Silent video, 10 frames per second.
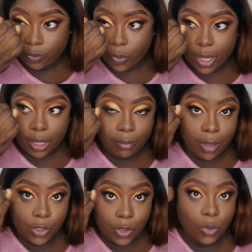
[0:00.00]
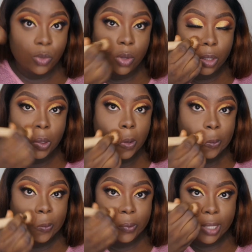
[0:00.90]
where it makes you look a
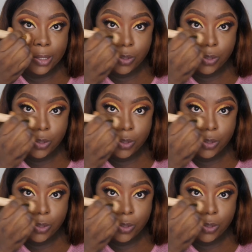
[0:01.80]
lot older.